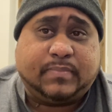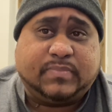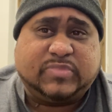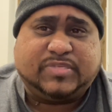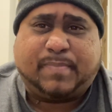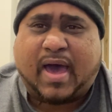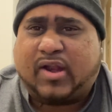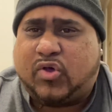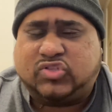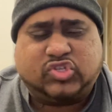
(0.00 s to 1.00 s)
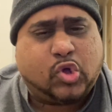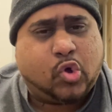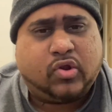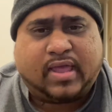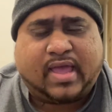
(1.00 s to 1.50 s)
spot on
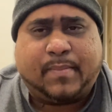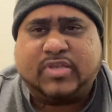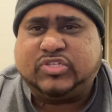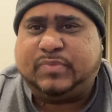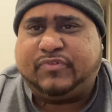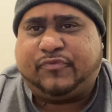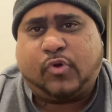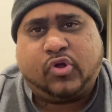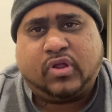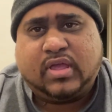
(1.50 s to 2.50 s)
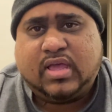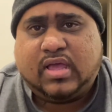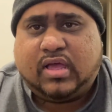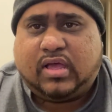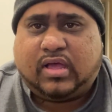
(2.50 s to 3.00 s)
score, like I mentioned before,
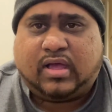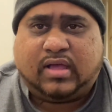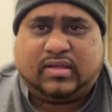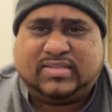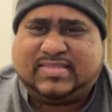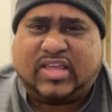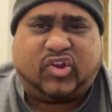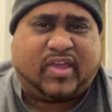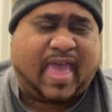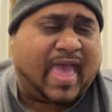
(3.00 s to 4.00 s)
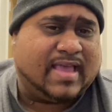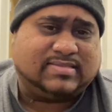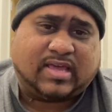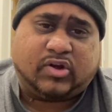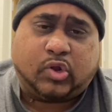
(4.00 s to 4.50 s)
stellar cast.
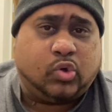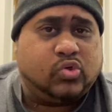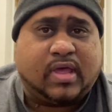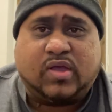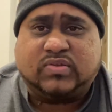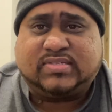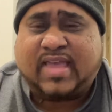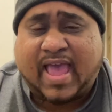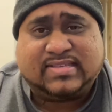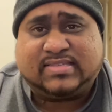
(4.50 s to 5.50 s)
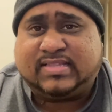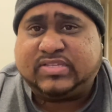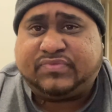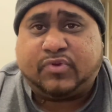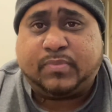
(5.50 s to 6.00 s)
I don't know who the hell casted this
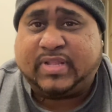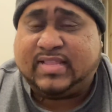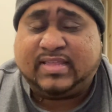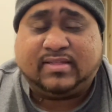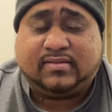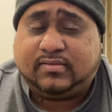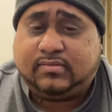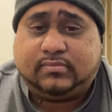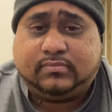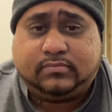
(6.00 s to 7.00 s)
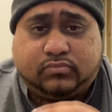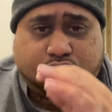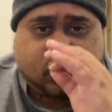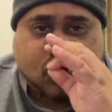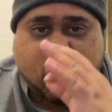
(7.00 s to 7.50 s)
film, but they did
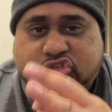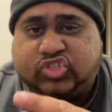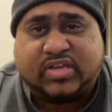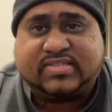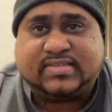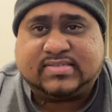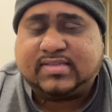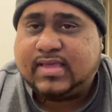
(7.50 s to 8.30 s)
justice.